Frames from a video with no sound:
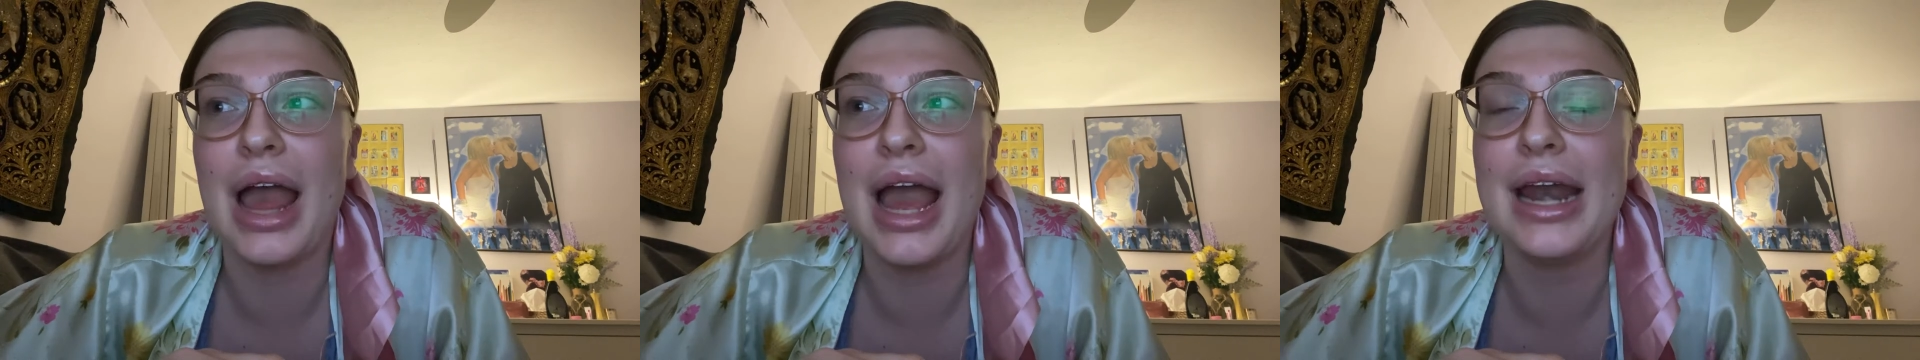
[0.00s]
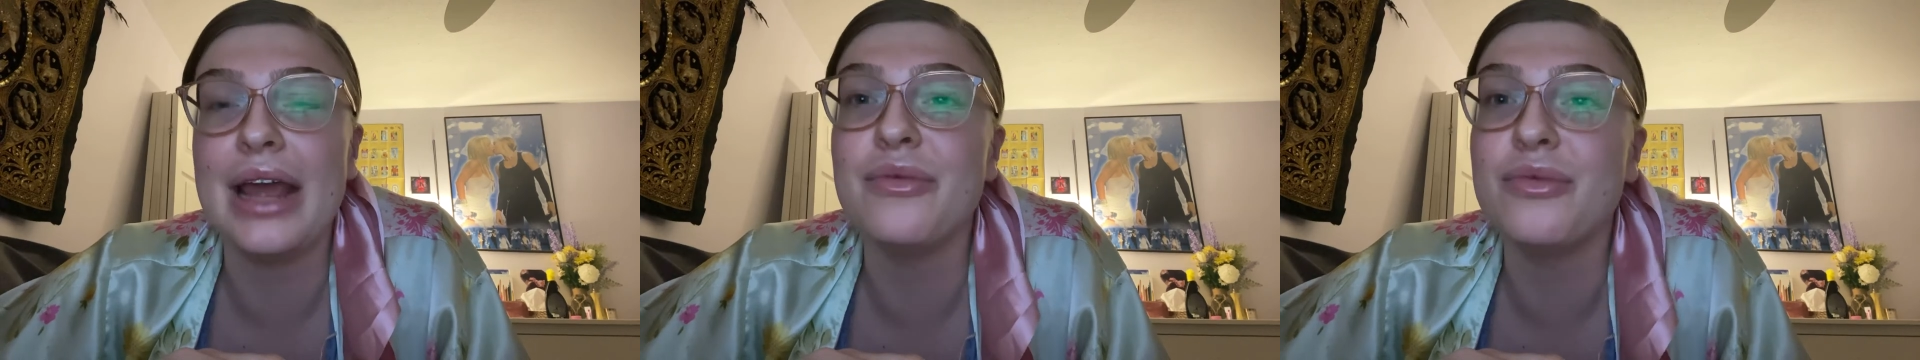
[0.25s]

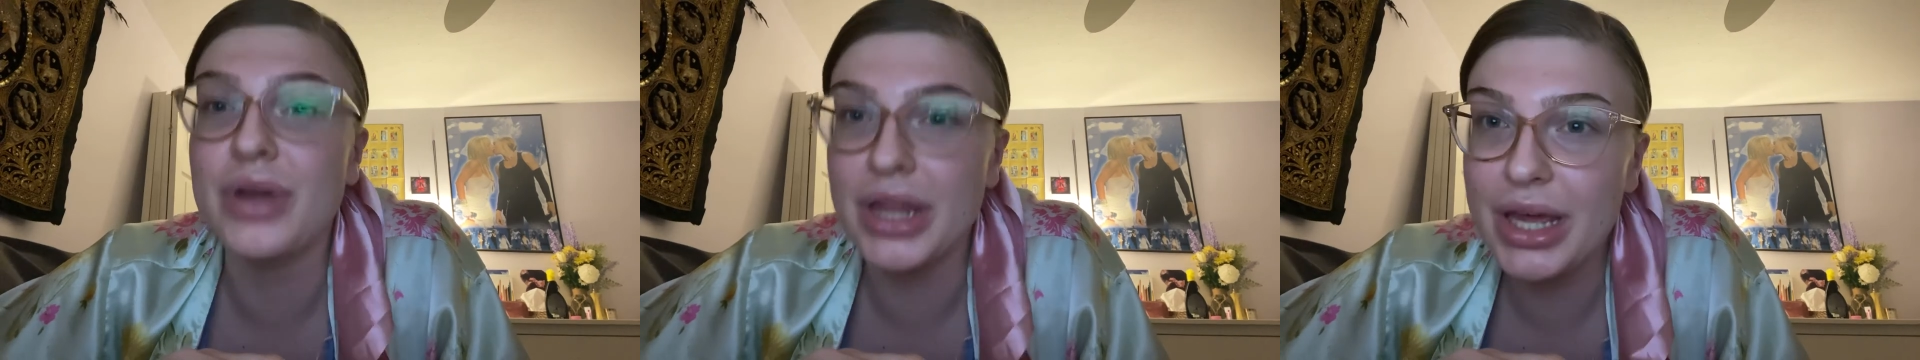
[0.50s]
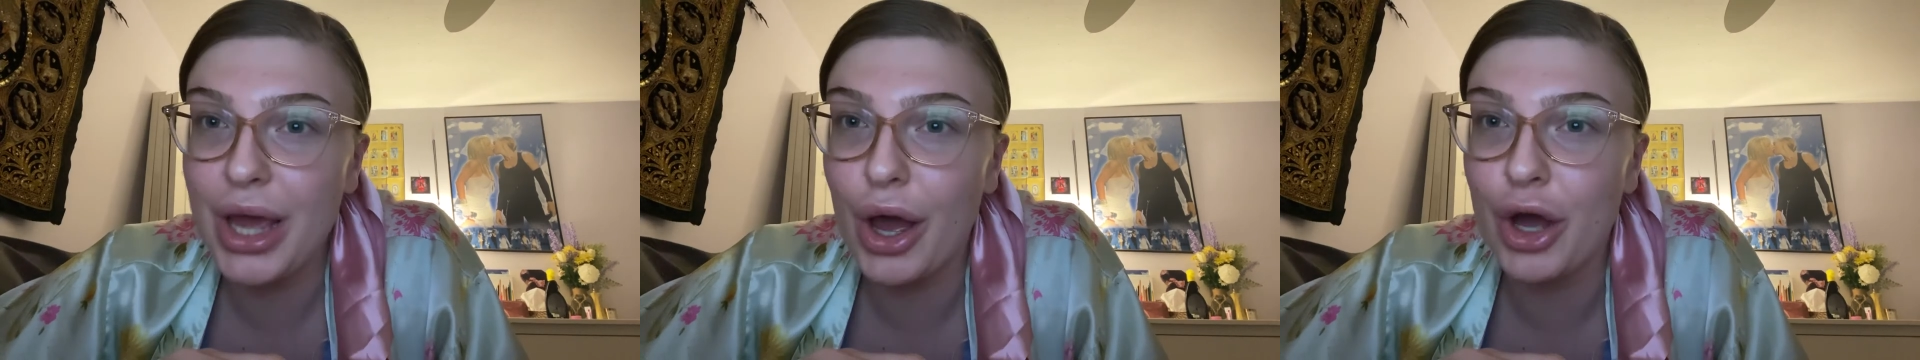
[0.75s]
And I
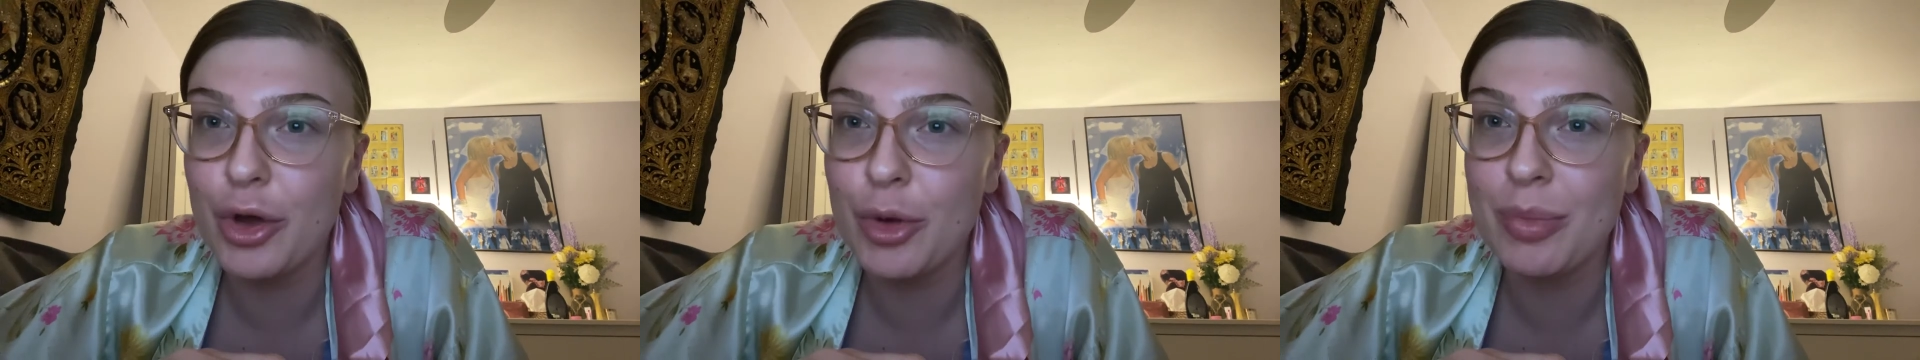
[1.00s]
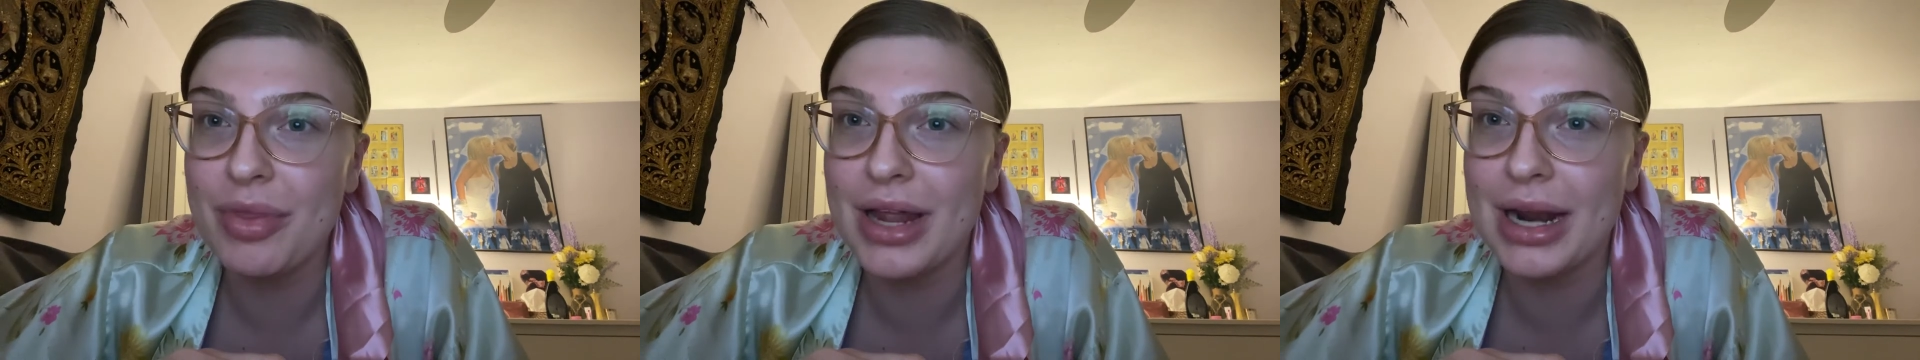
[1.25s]
really
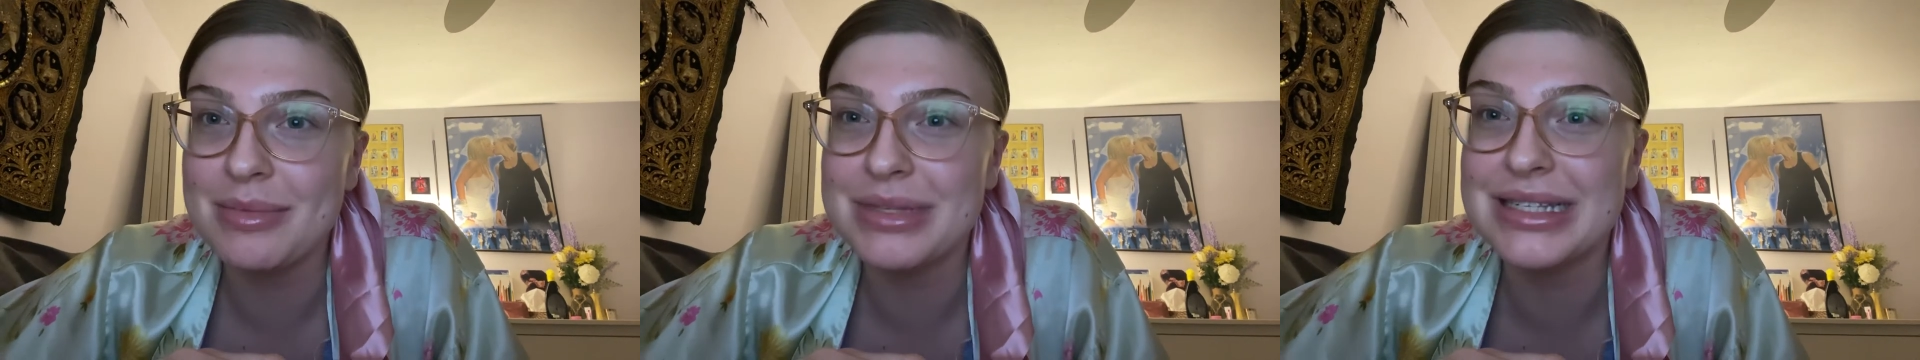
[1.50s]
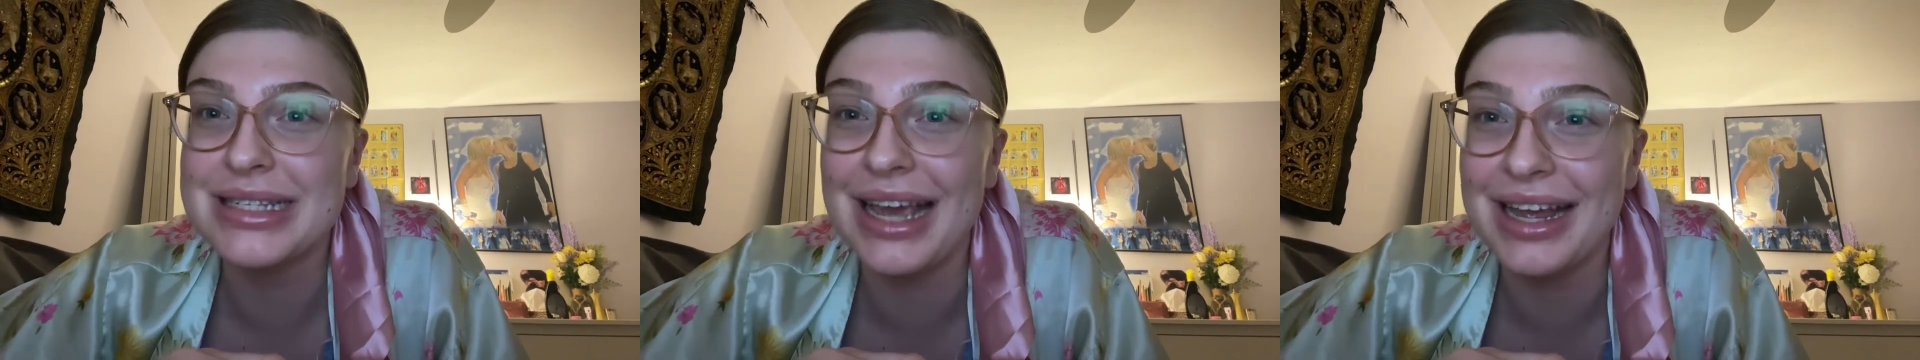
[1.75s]
hope that I'm
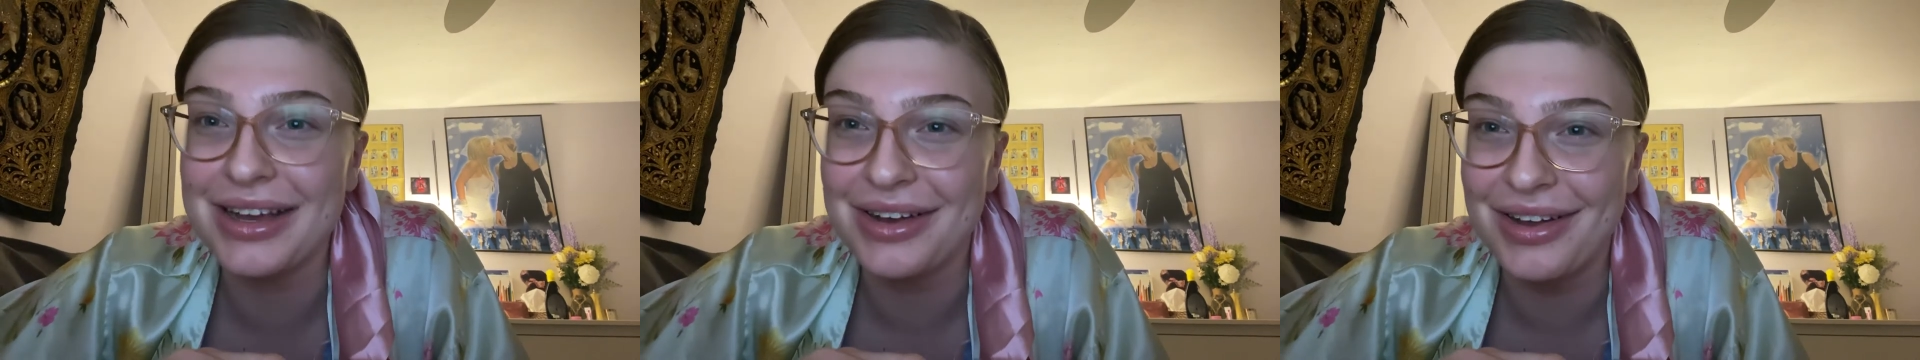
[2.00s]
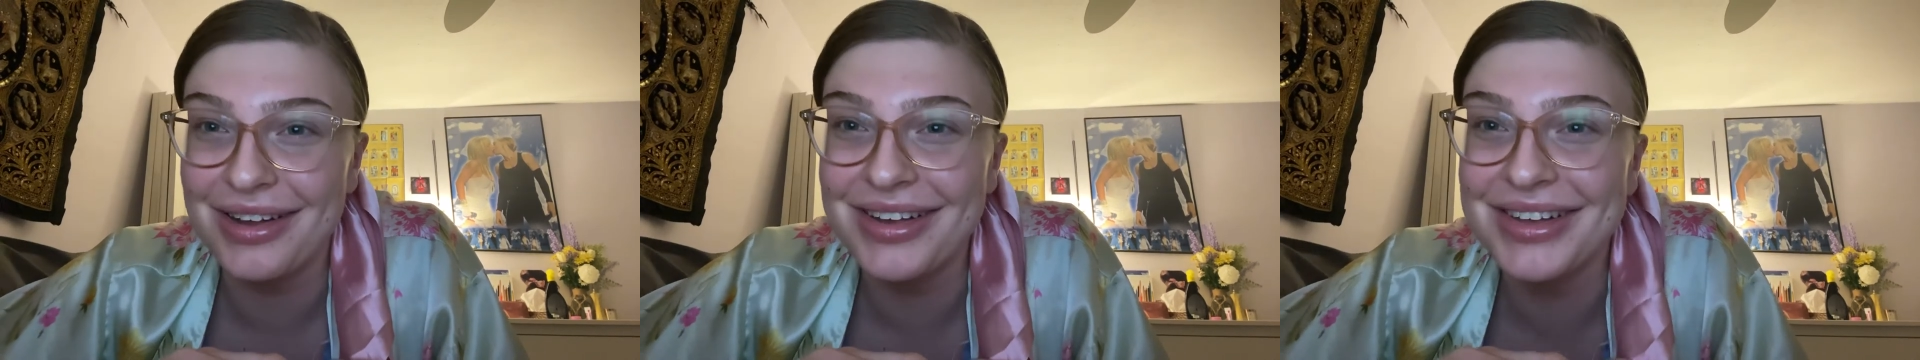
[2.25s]

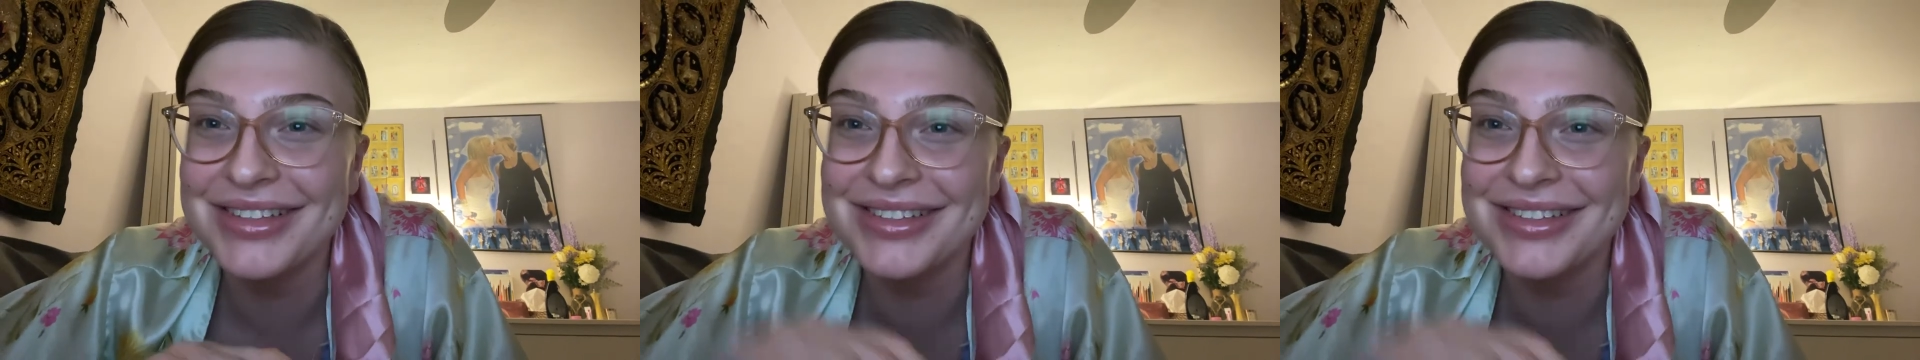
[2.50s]
single